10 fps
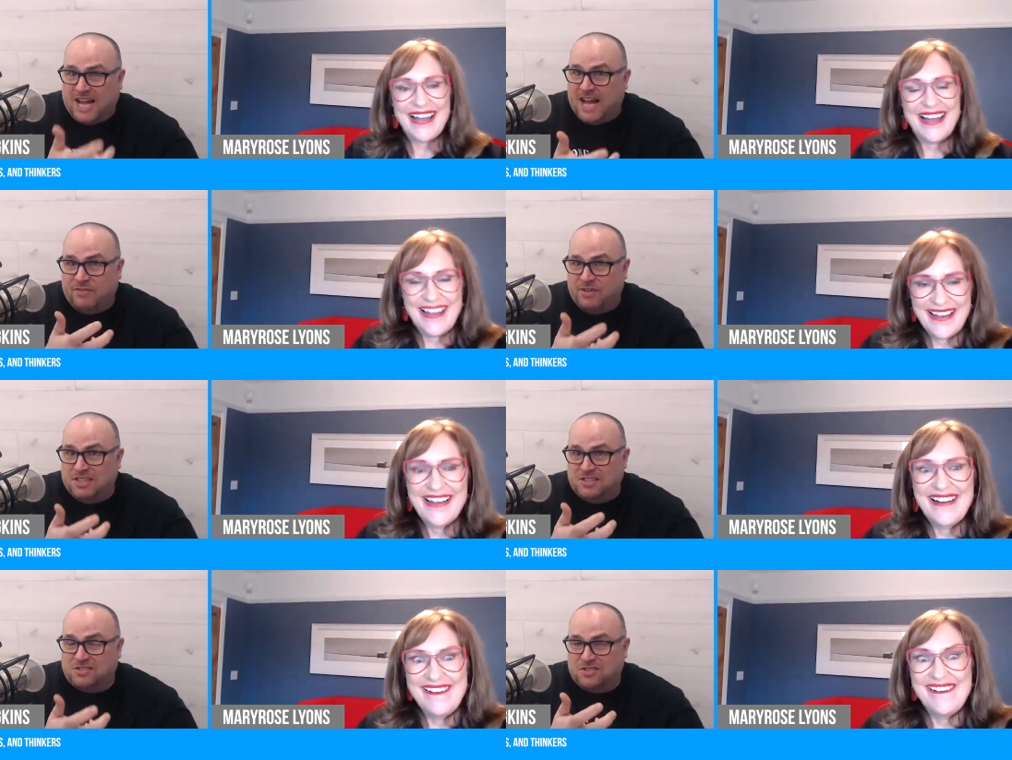Speaker 1: having
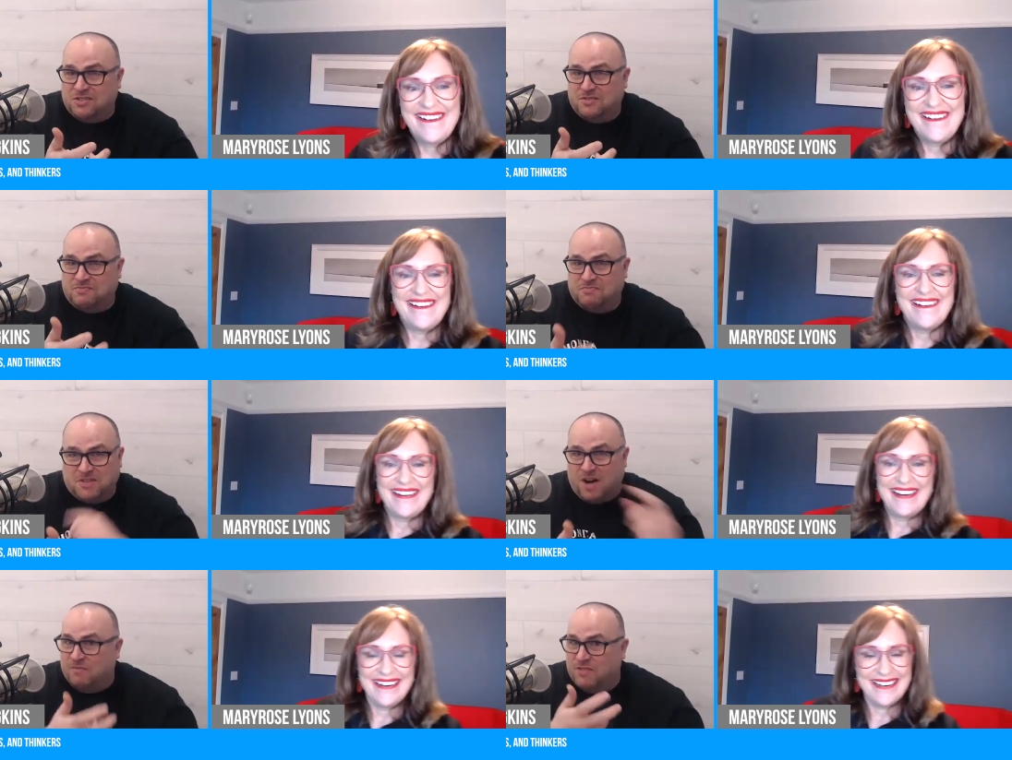this sort of
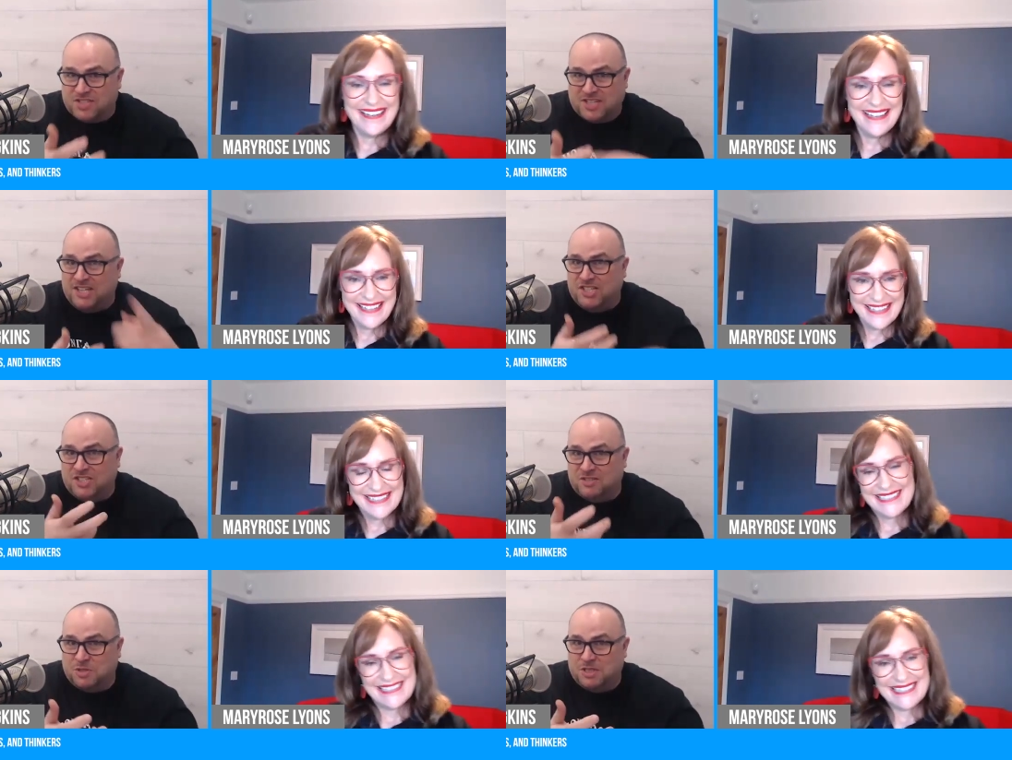
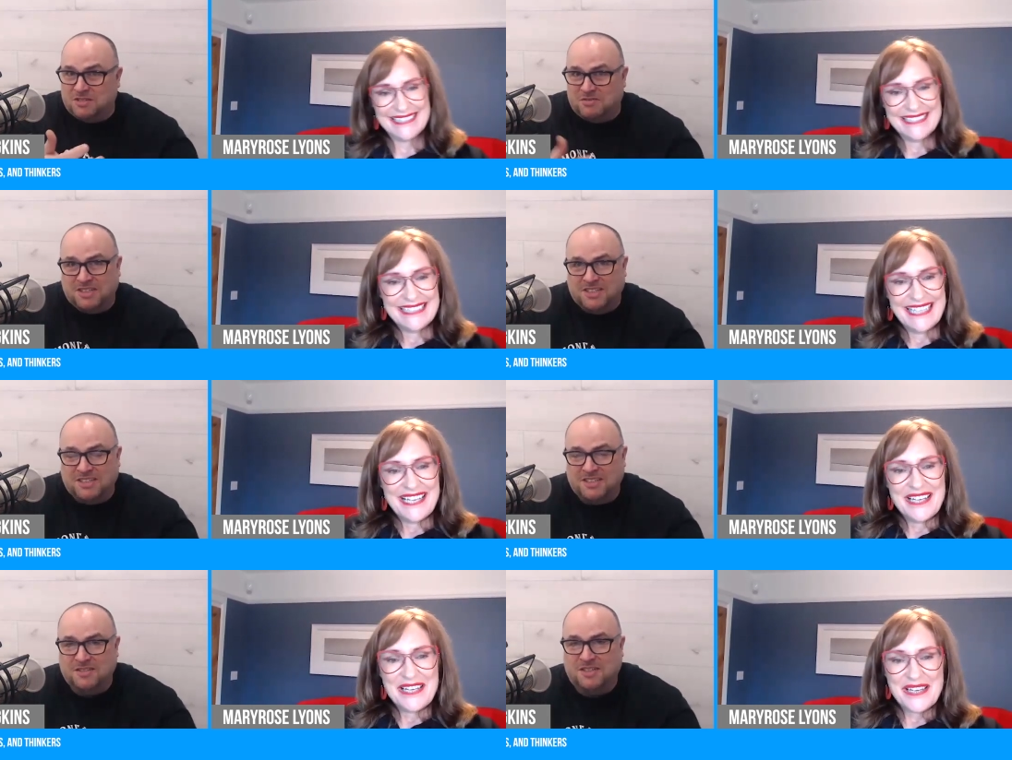conversation with it, right? Are
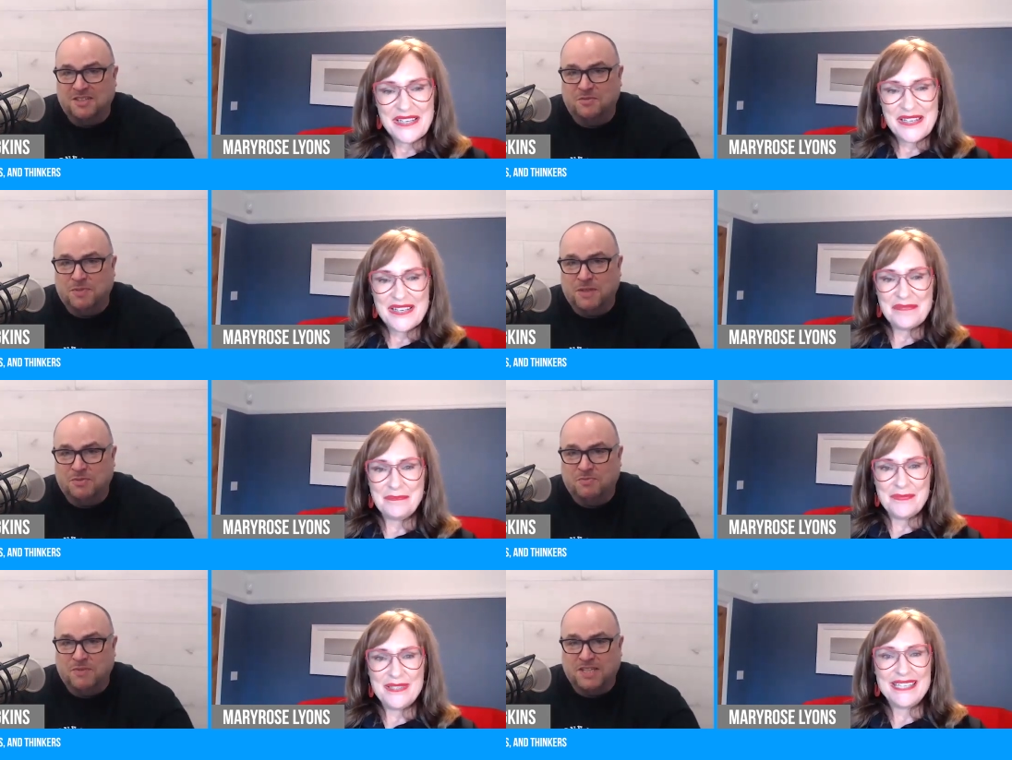you, are you
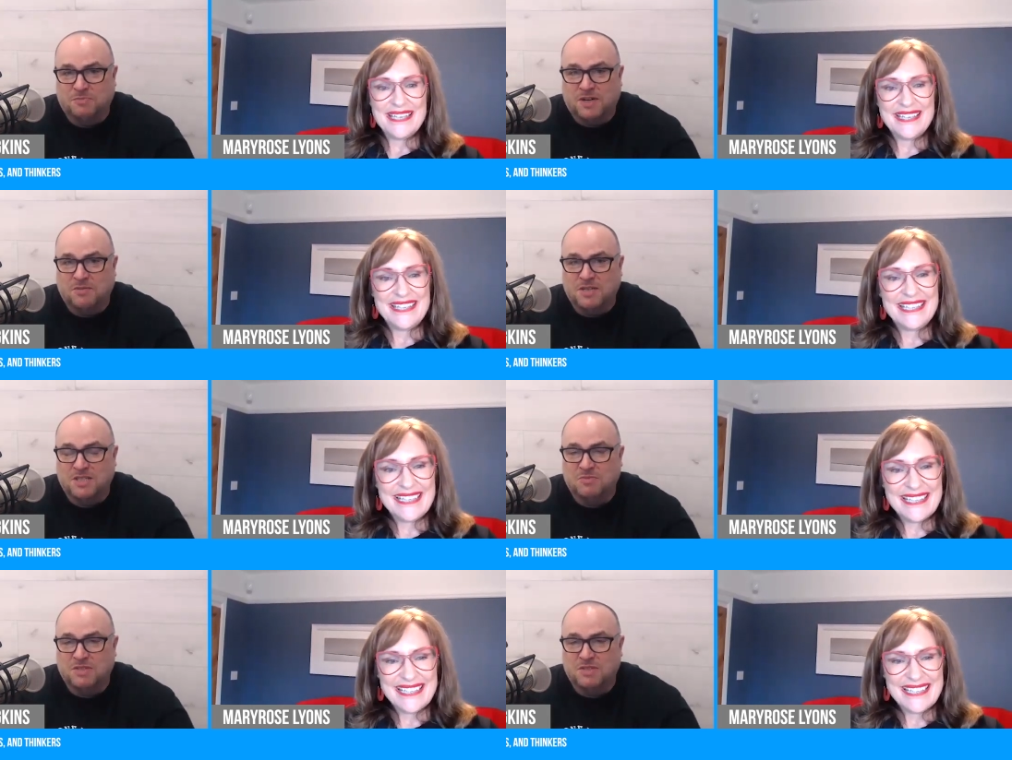people experimenting